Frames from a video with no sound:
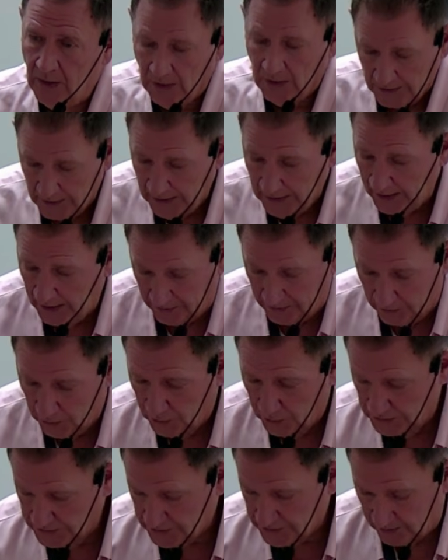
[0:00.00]
Yeah, the
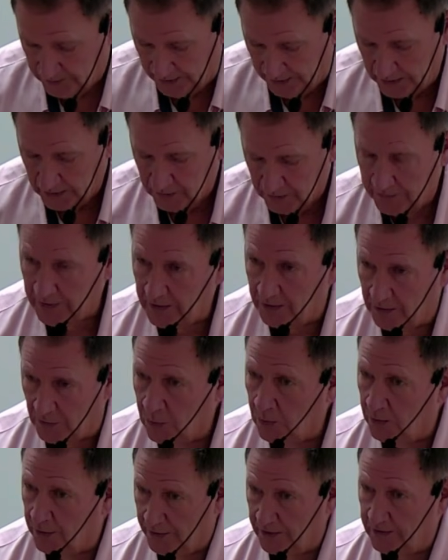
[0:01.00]
holes are bigger than a
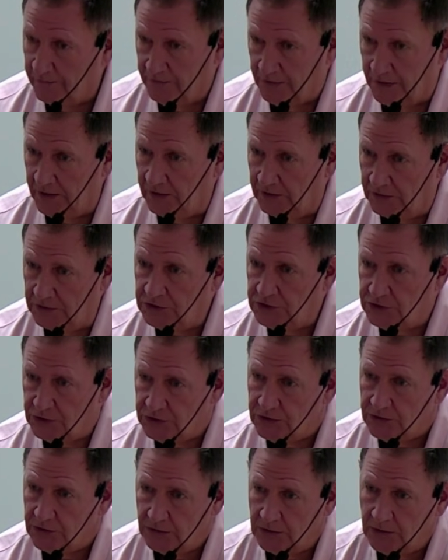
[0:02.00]
quarter of an inch.
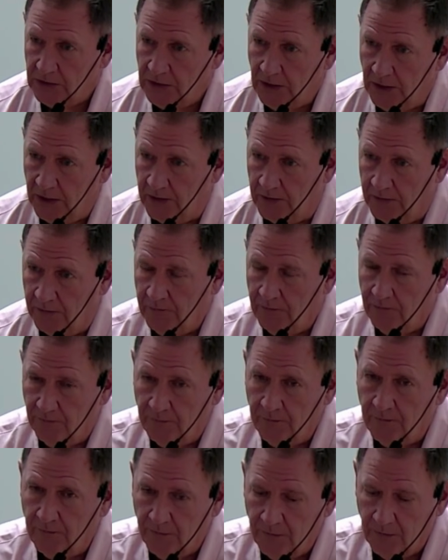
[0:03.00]
Yeah.
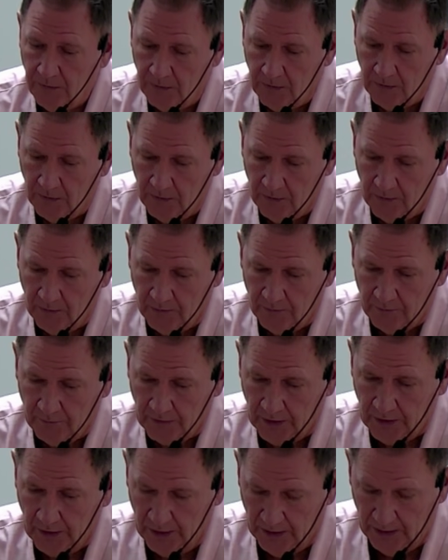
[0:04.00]

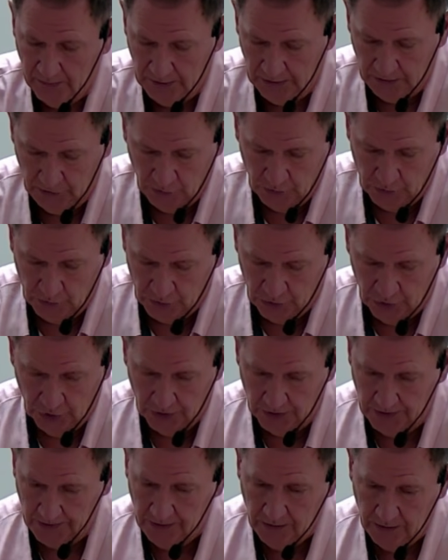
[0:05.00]
And I mean, you
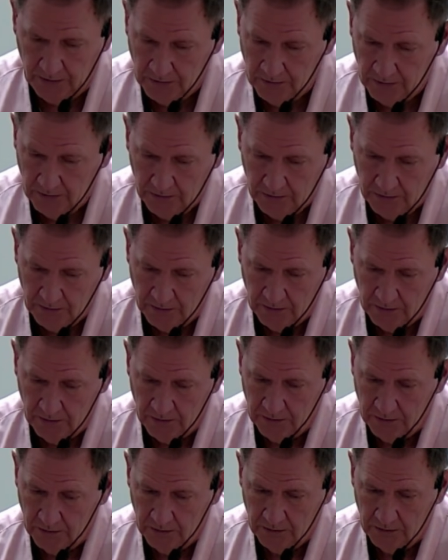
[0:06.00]
could,
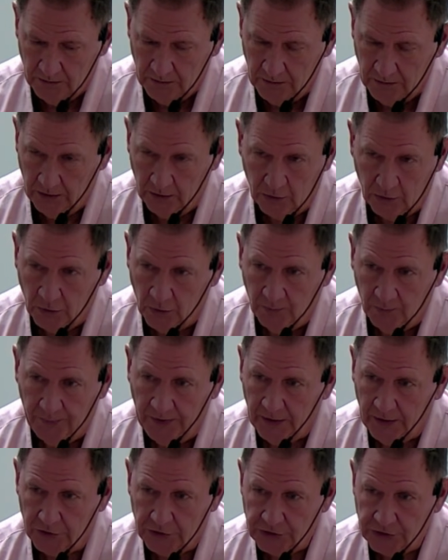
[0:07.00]
go
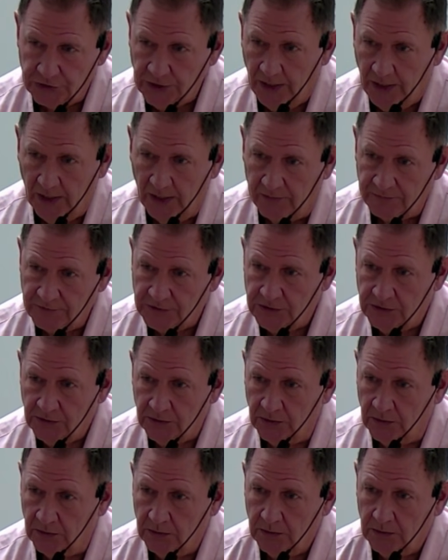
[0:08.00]
bigger shafts
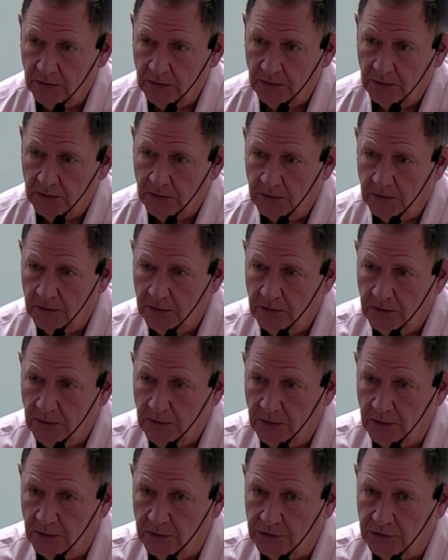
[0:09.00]
too.
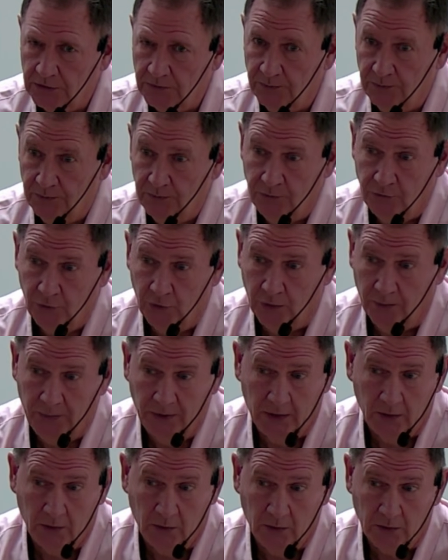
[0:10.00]
Just drill
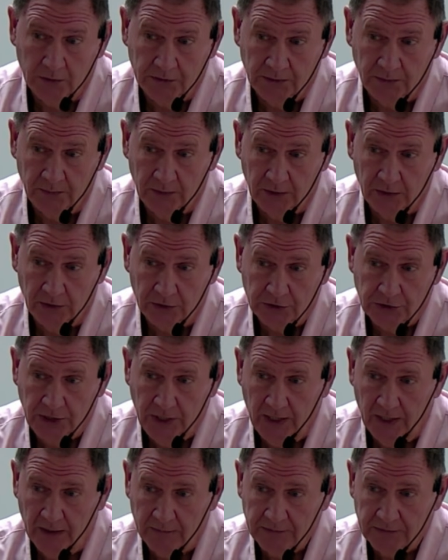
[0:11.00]
bigger holes and bigger
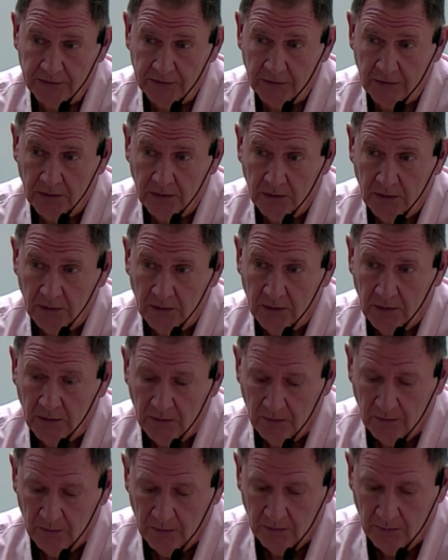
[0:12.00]
shafts.
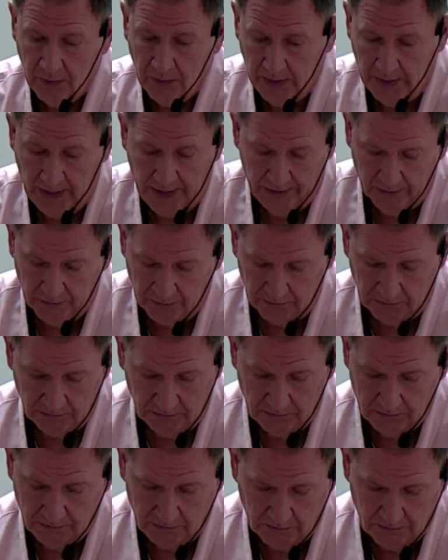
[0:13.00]
But I don't,
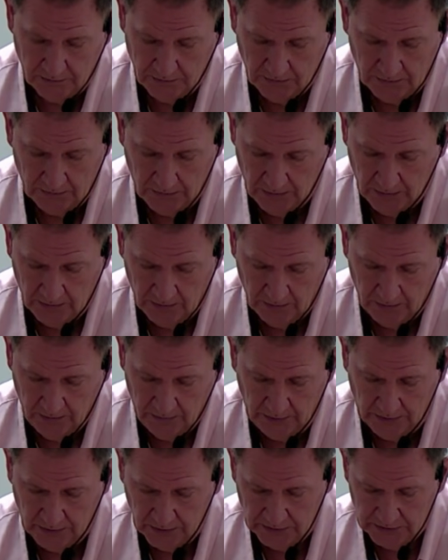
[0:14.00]

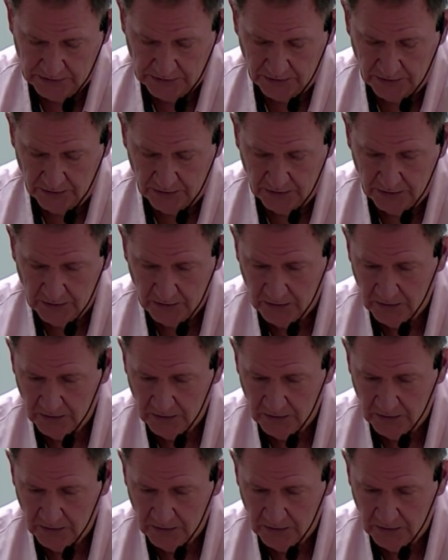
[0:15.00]
because of